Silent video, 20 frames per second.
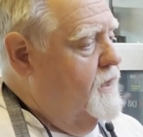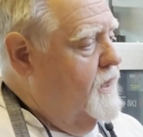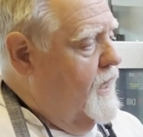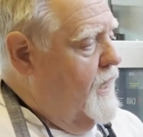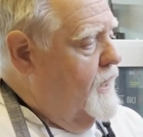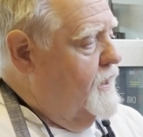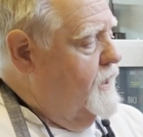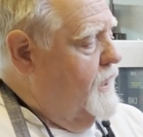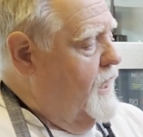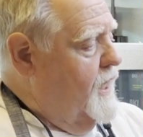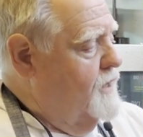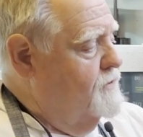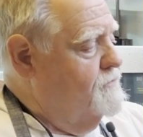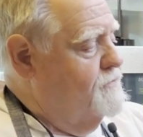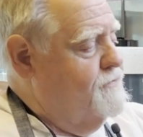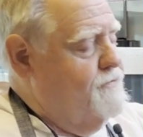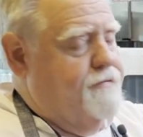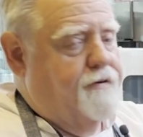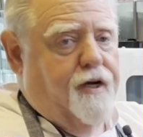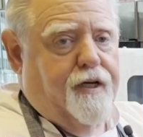And in
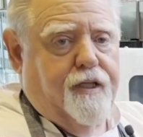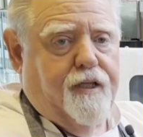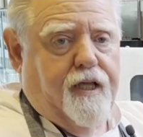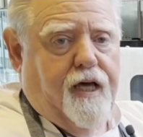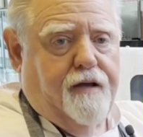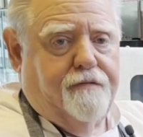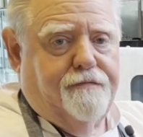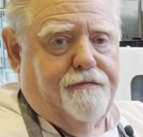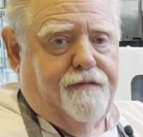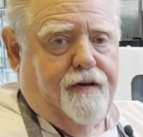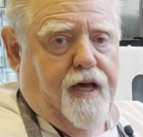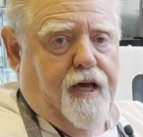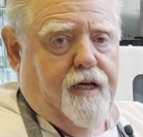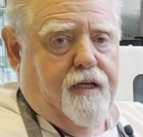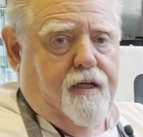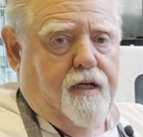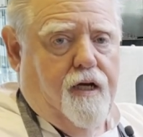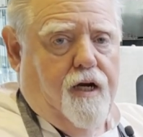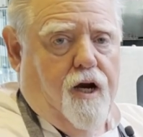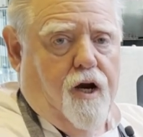front of that
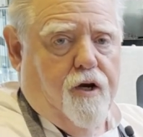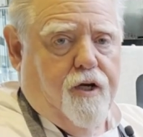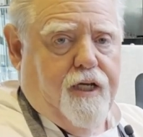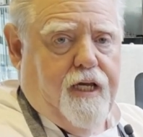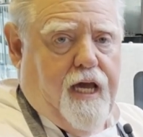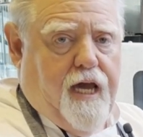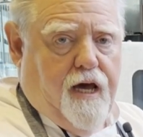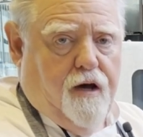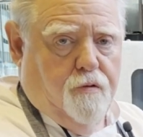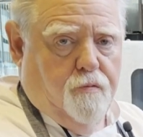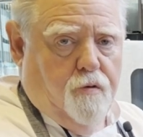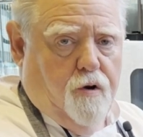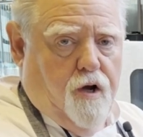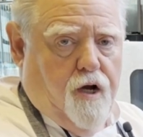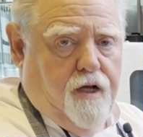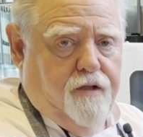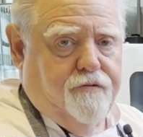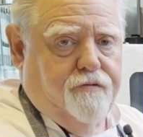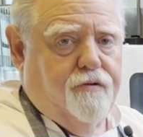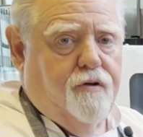fan are cowl
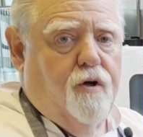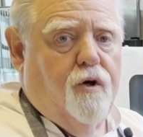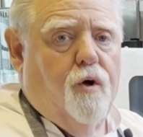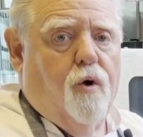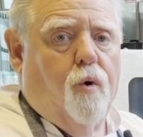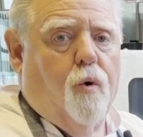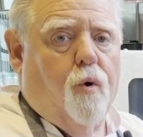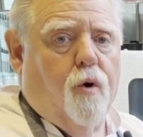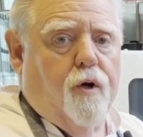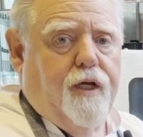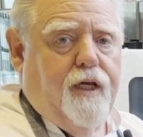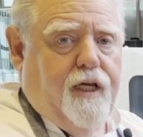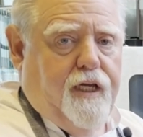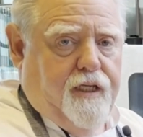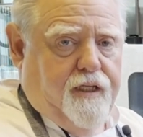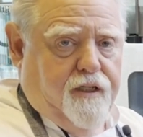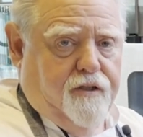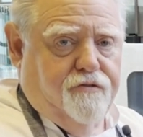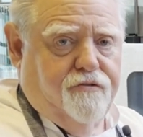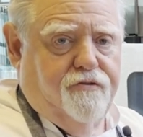rods or
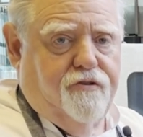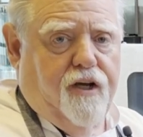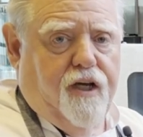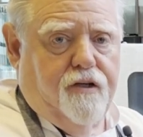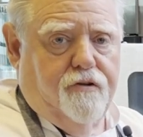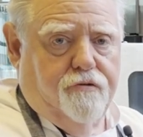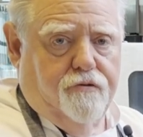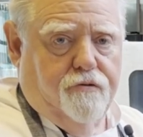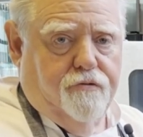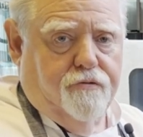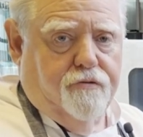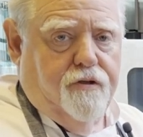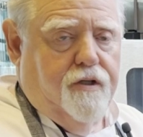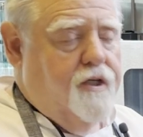heat exchangers.